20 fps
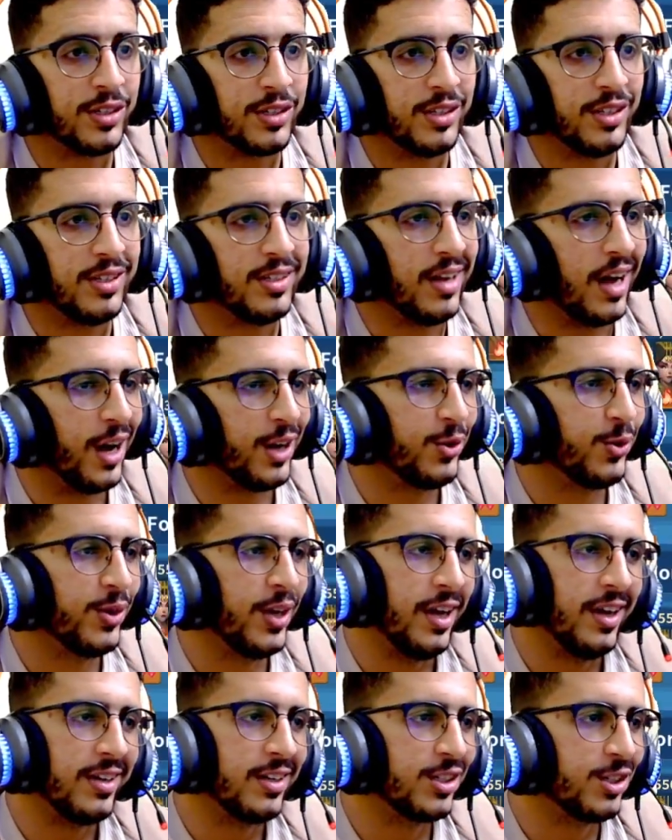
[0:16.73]
then I do
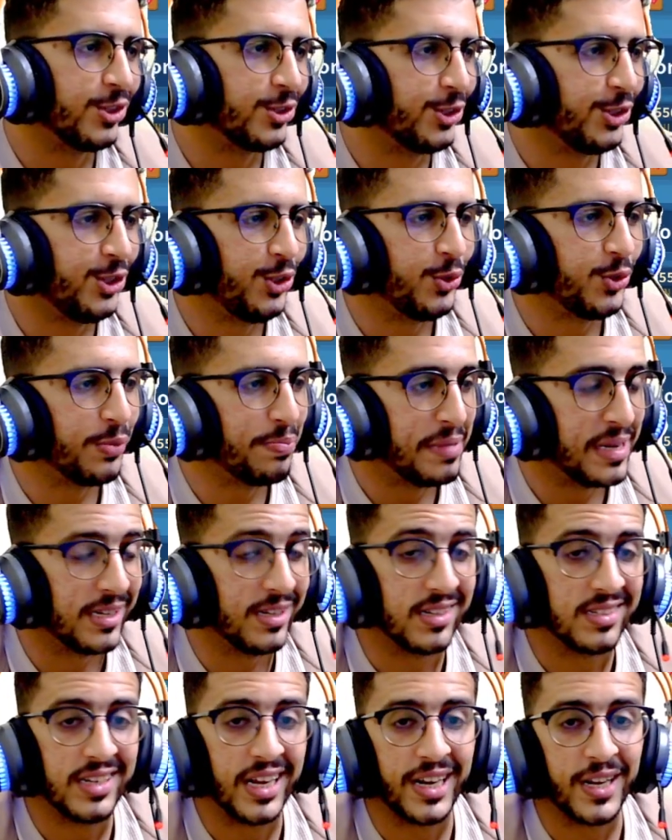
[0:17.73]
not encourage you to build
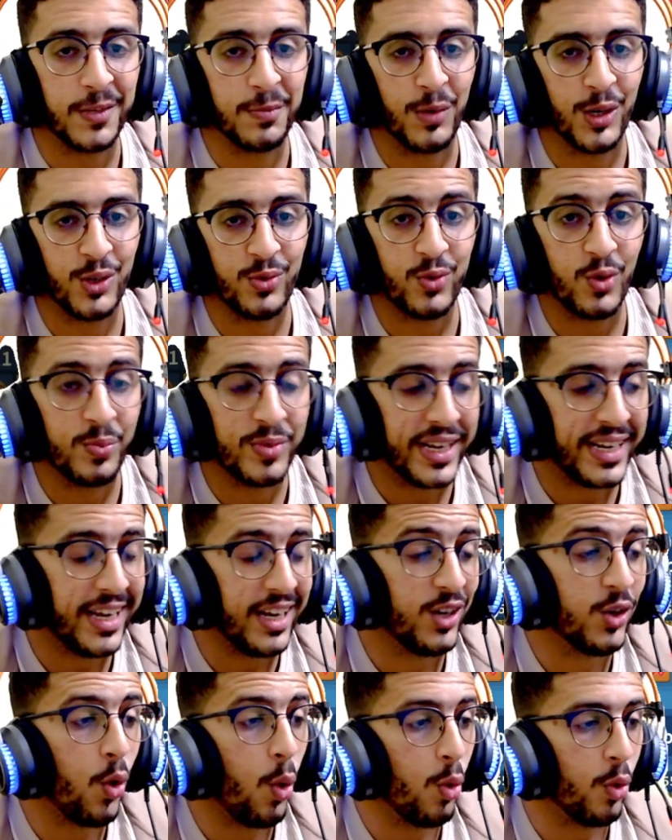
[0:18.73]
a second march from the
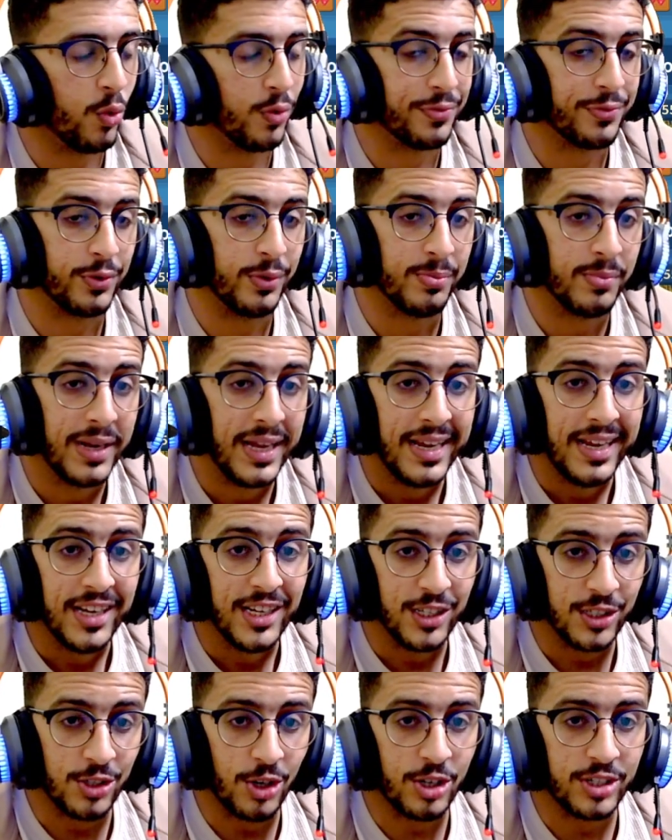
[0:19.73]
get-go or from
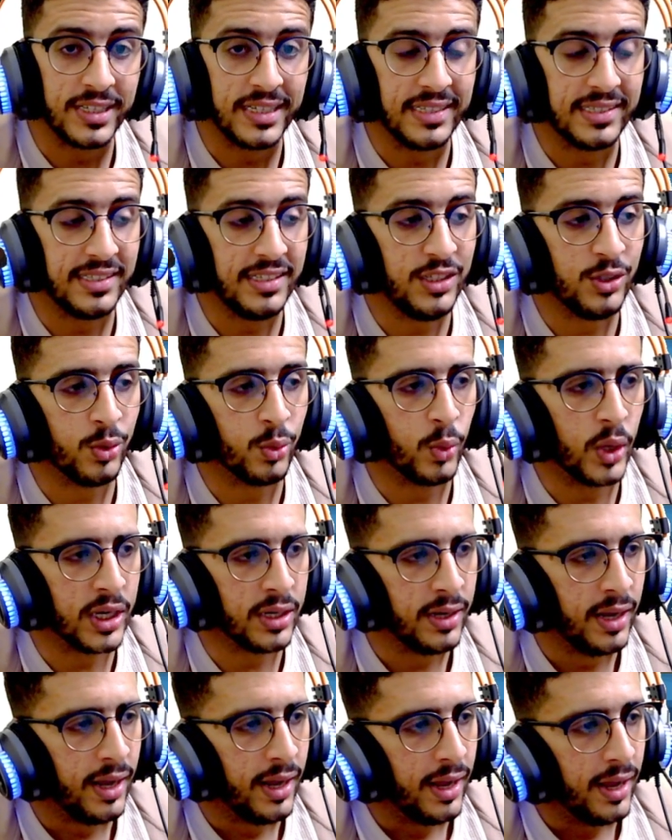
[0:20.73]
starting season 1.